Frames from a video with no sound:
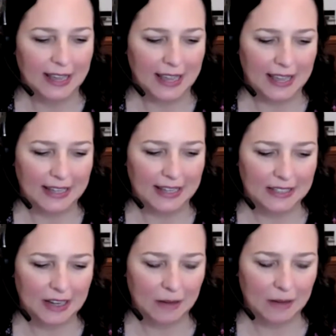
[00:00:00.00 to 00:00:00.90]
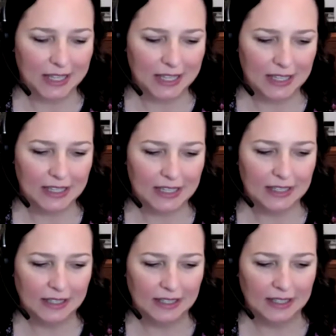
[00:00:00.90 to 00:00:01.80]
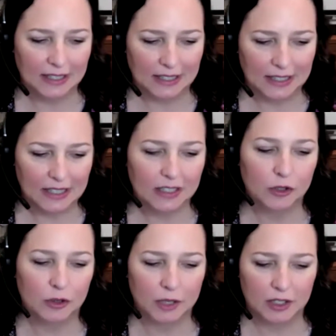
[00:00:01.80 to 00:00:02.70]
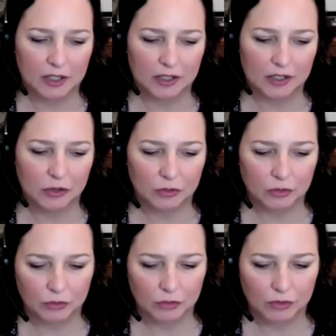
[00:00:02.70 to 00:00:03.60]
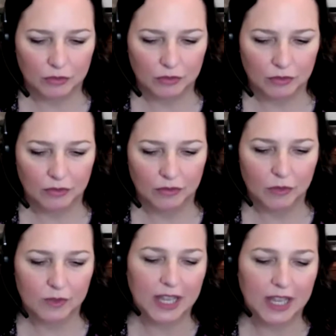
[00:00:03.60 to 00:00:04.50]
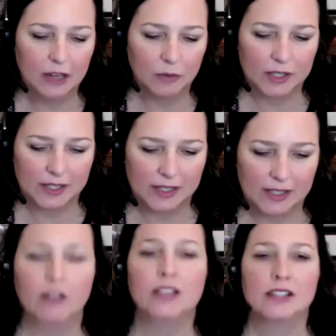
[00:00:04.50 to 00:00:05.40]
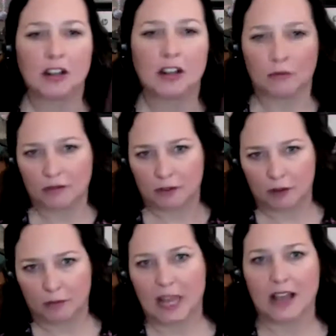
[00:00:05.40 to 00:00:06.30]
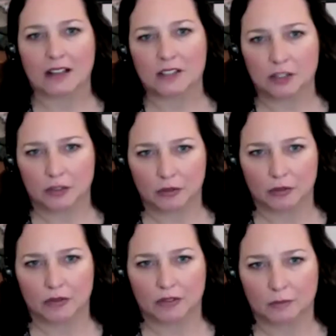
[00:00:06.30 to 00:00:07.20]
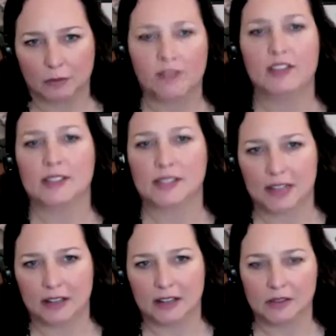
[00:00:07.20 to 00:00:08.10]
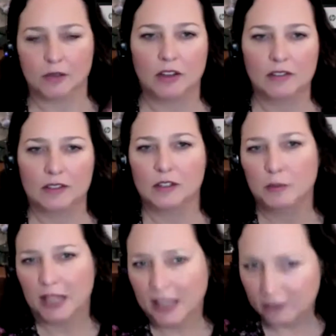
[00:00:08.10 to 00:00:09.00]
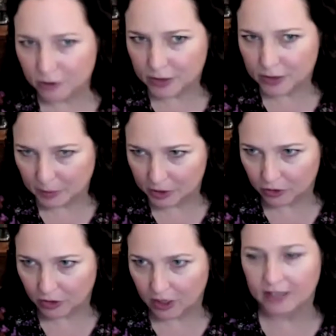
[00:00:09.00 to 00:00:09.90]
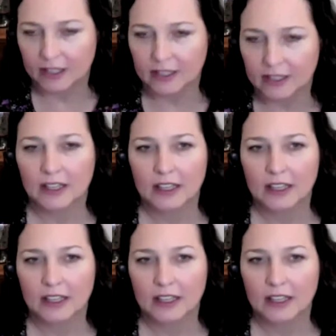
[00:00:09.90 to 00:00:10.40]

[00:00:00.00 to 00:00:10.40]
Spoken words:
And he attributed to those headwinds as now he's got to revert back to previous styles. So all these new behaviors that he'd been trying, that